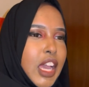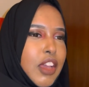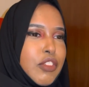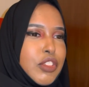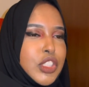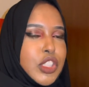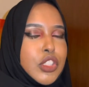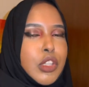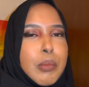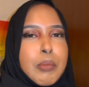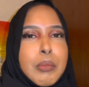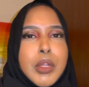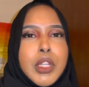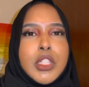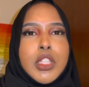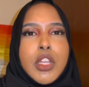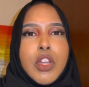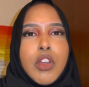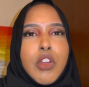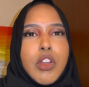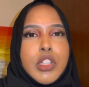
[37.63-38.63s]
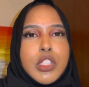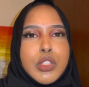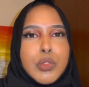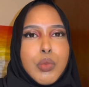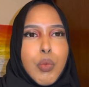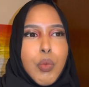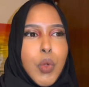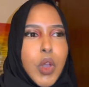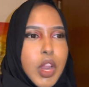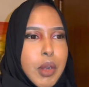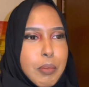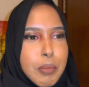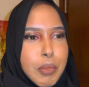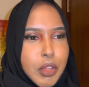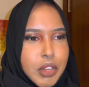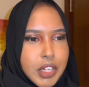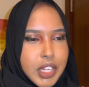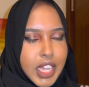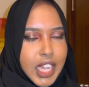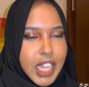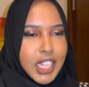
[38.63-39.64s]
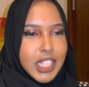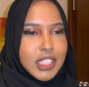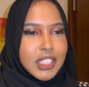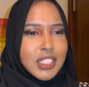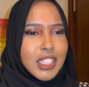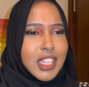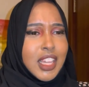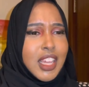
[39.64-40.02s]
I've stumbled across one podcast.